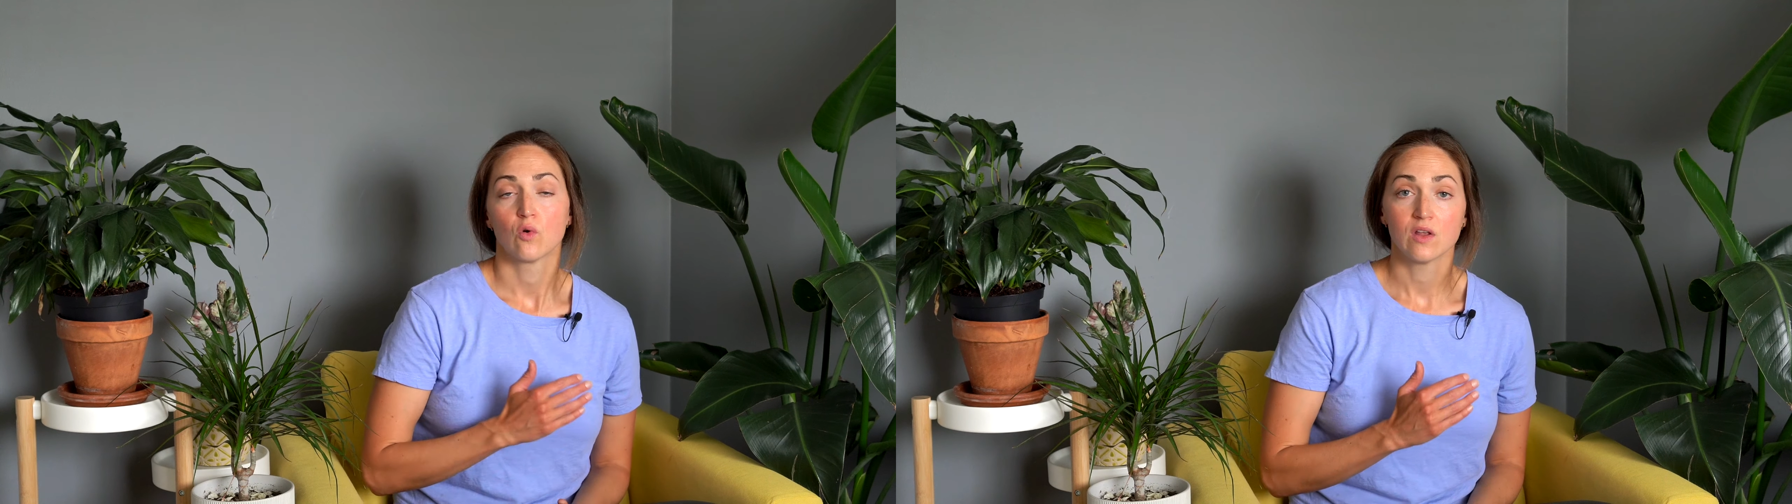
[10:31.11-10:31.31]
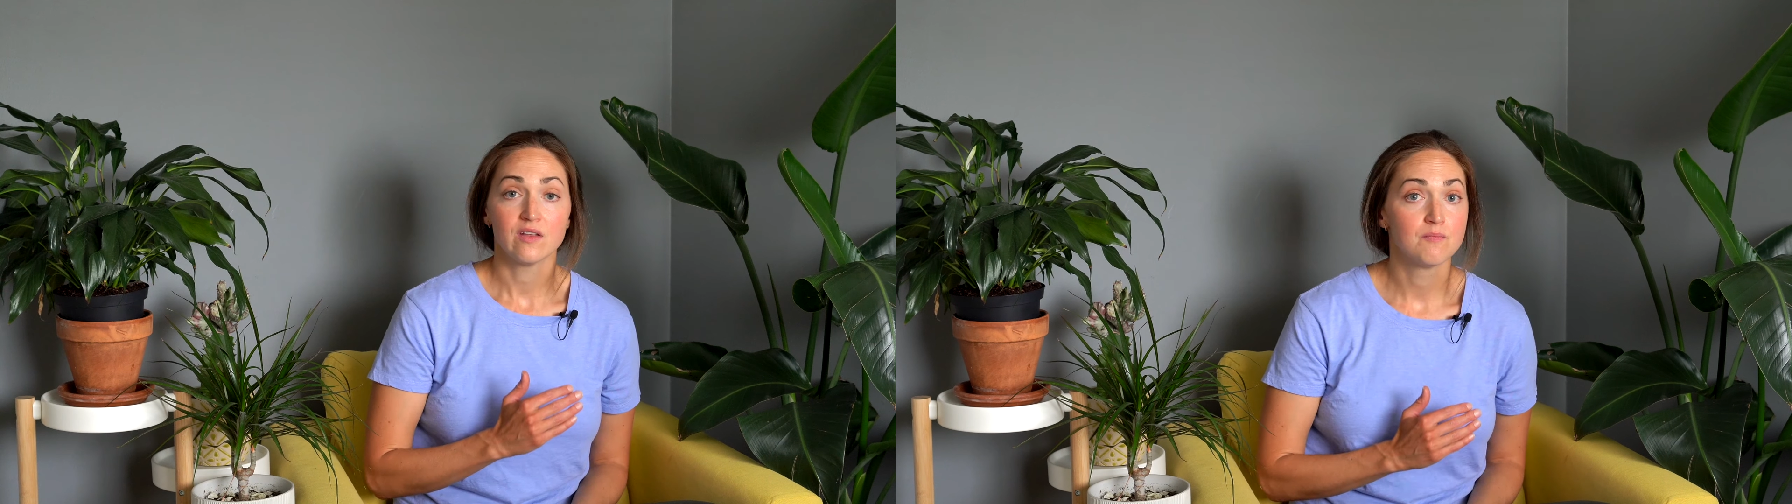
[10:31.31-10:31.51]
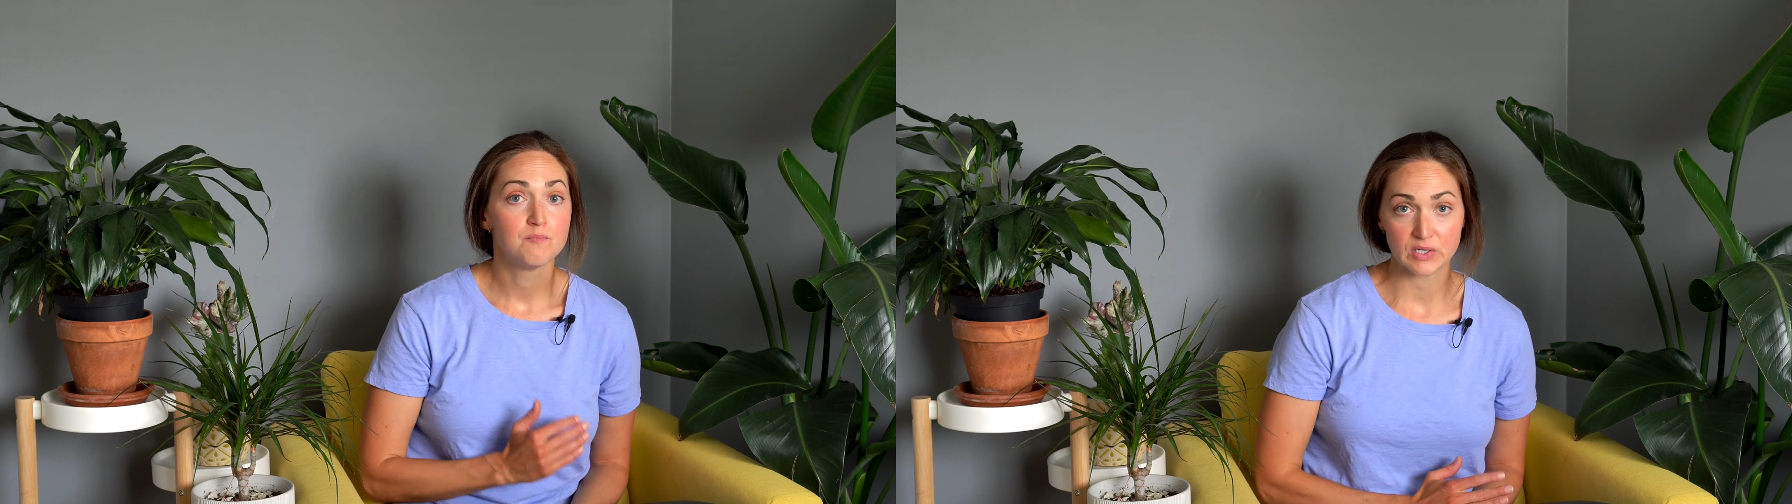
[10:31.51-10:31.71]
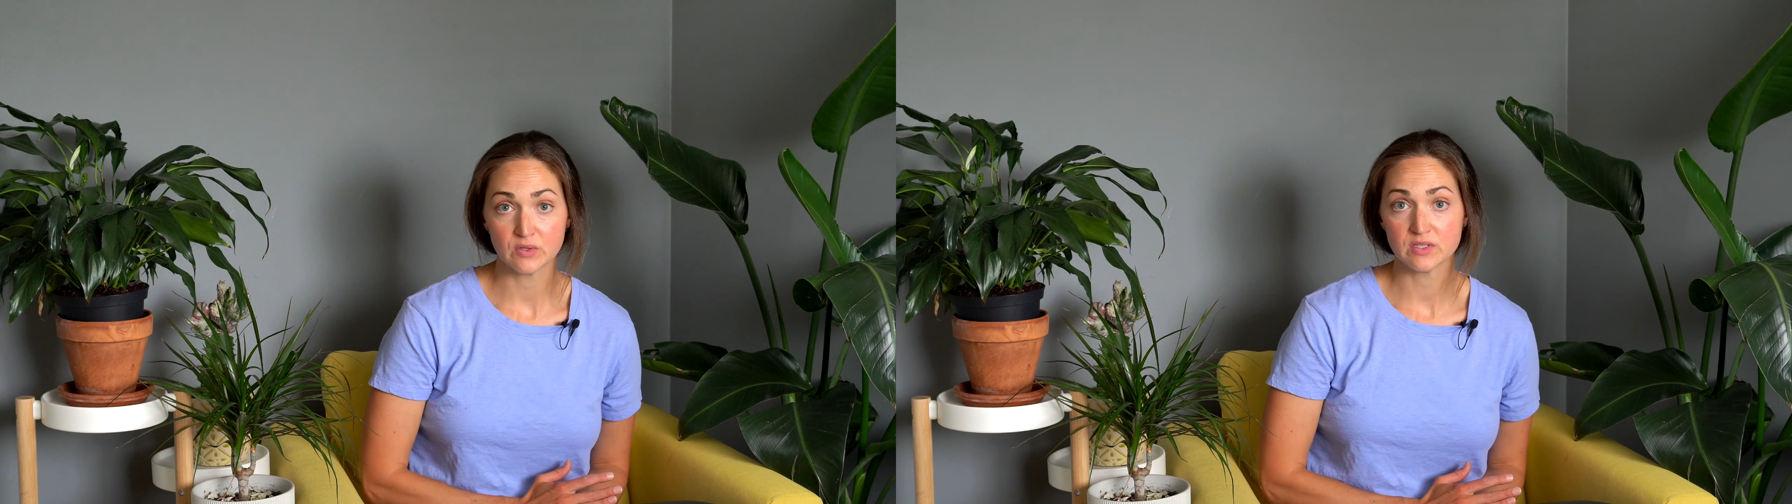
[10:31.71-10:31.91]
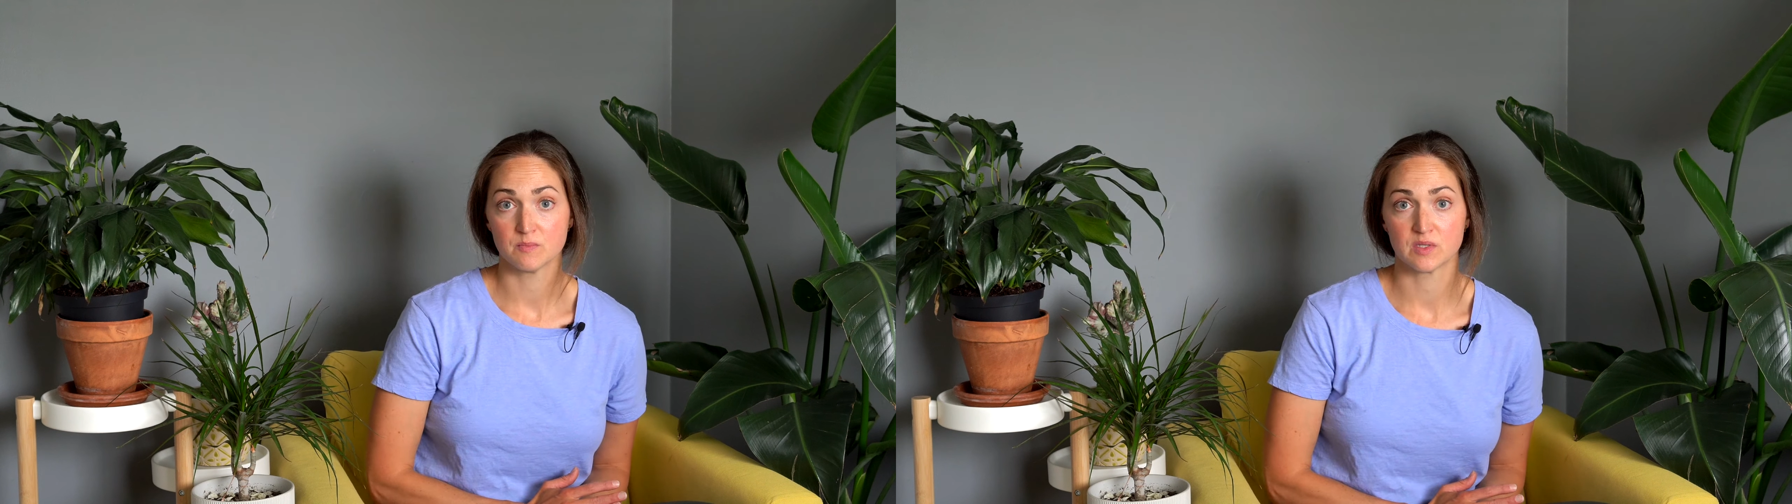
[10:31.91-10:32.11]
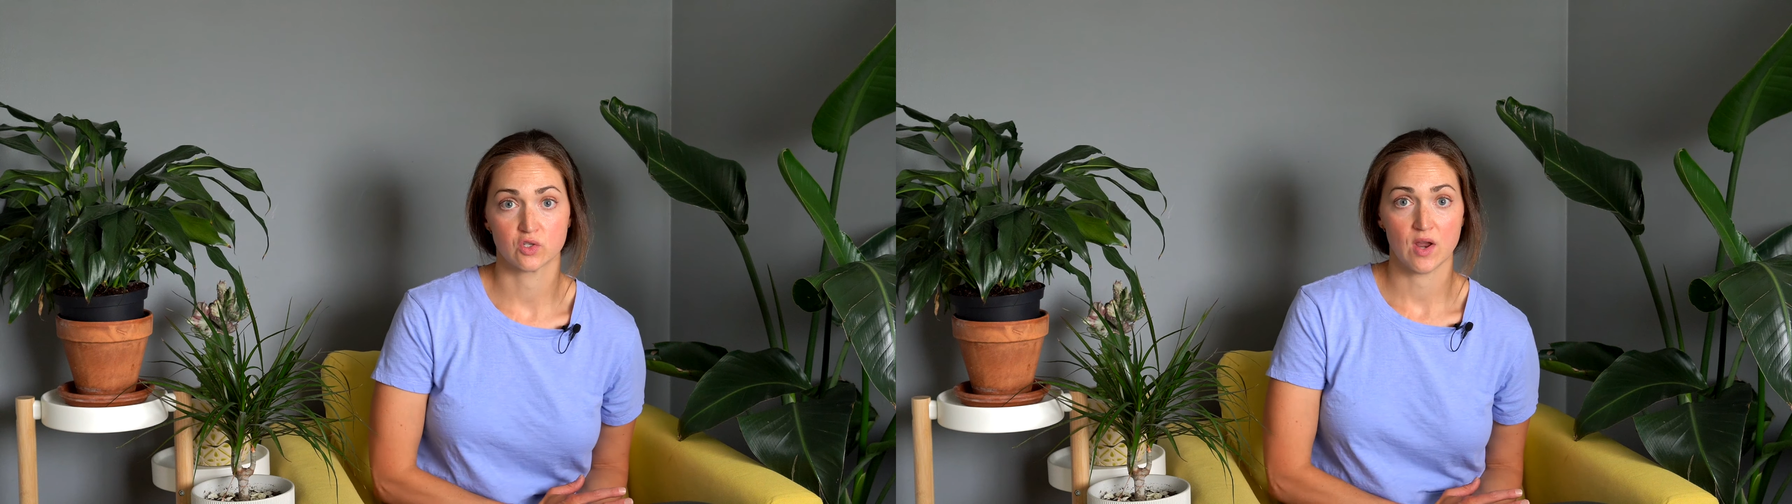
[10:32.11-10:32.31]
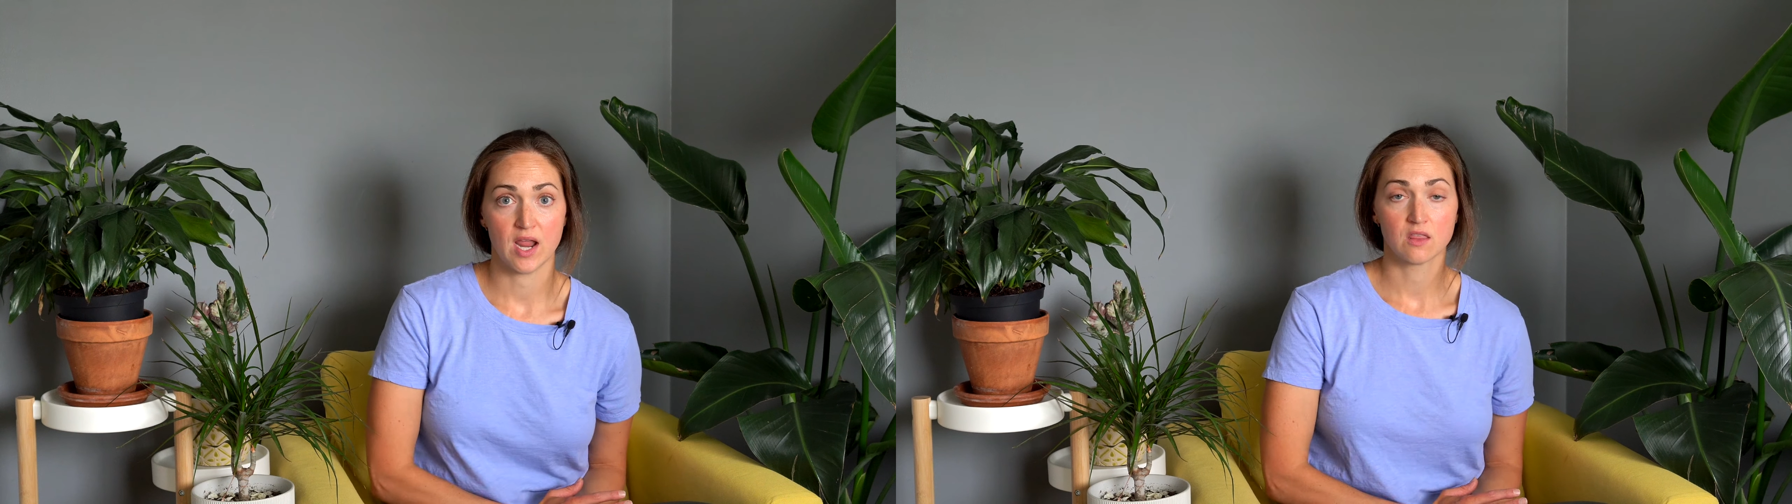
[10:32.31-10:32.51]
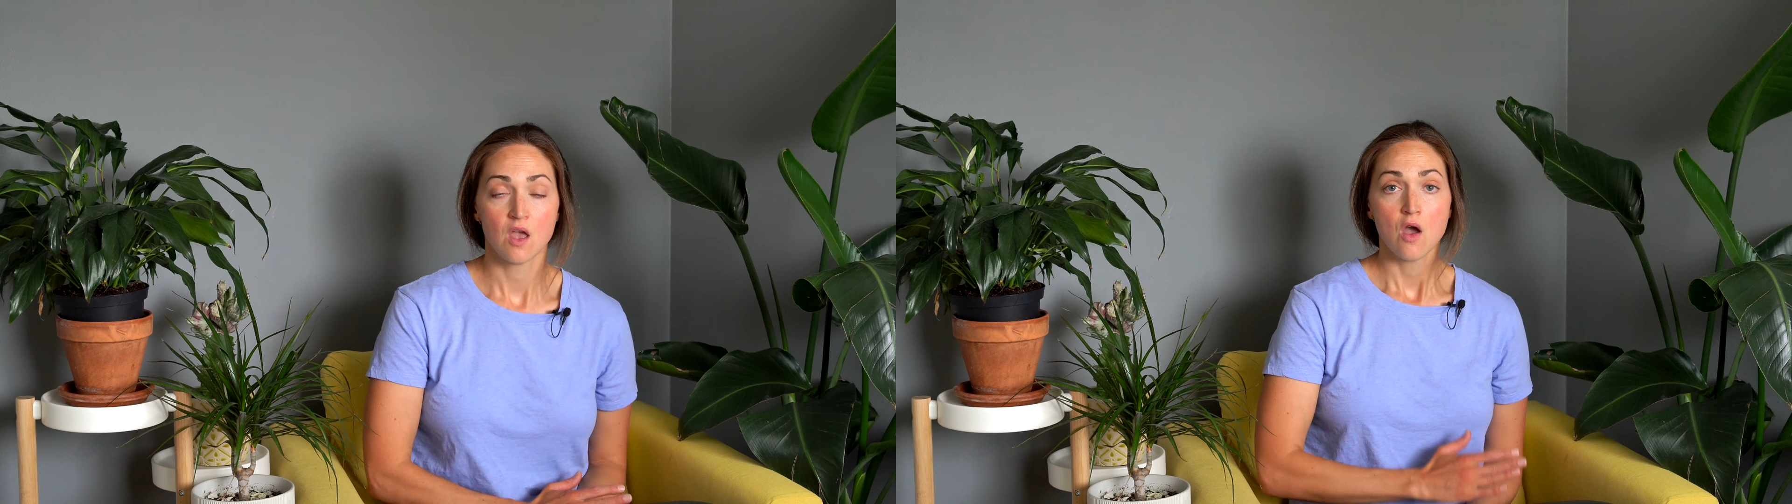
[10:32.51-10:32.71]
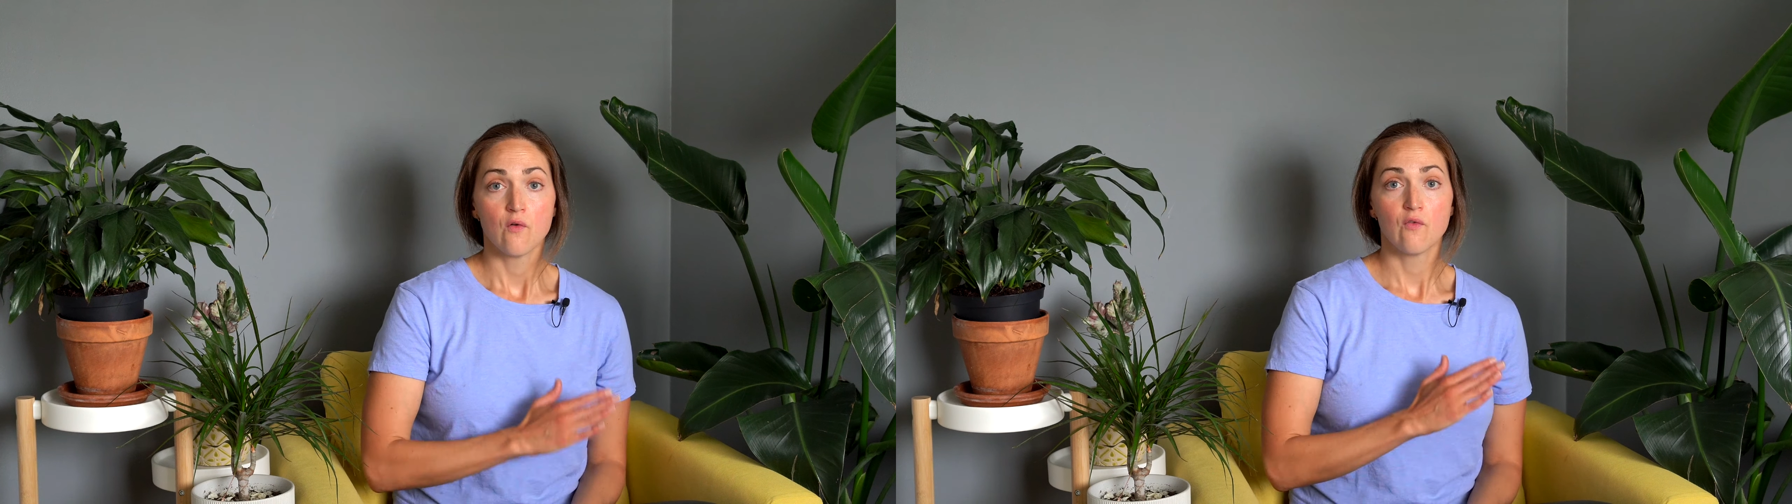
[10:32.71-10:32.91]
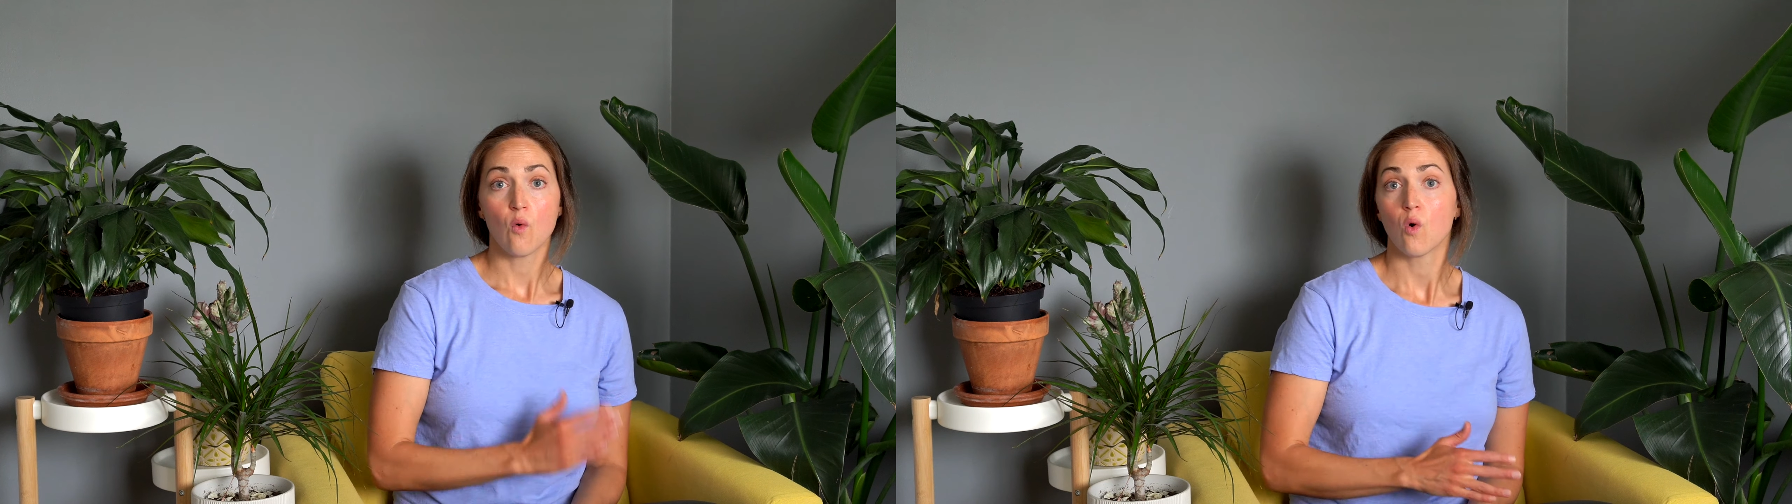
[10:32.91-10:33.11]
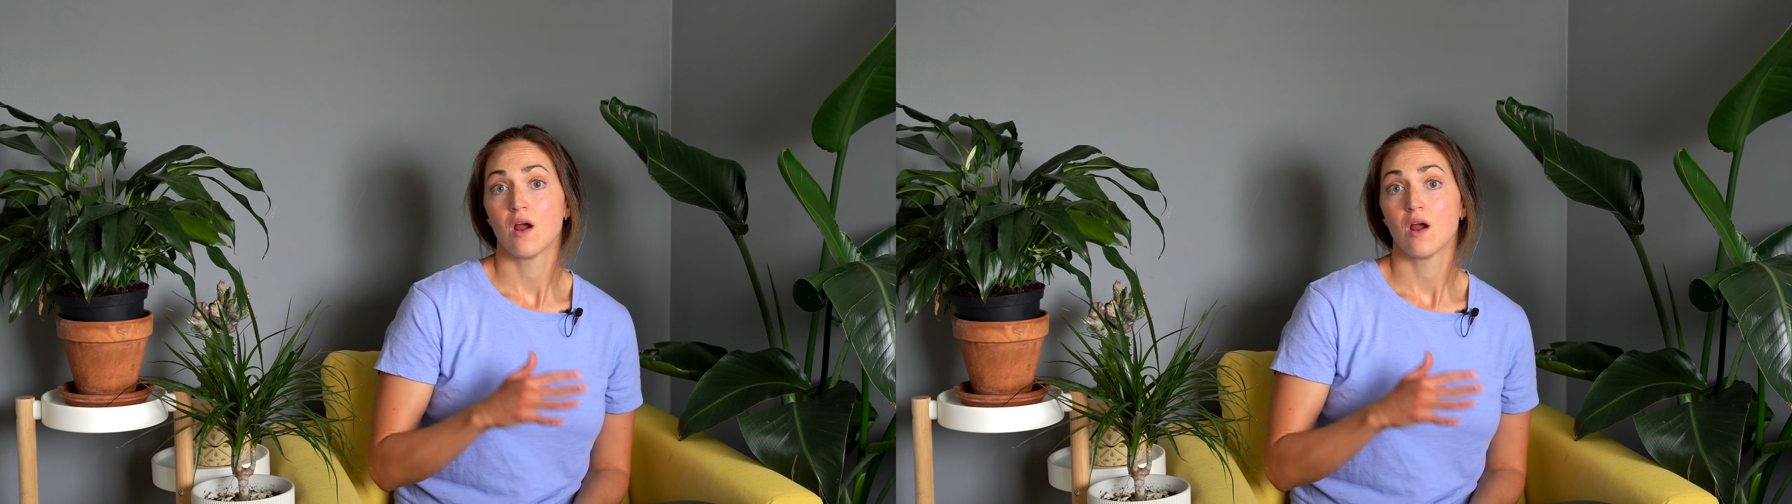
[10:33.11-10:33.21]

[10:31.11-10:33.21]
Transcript: or even build some strength for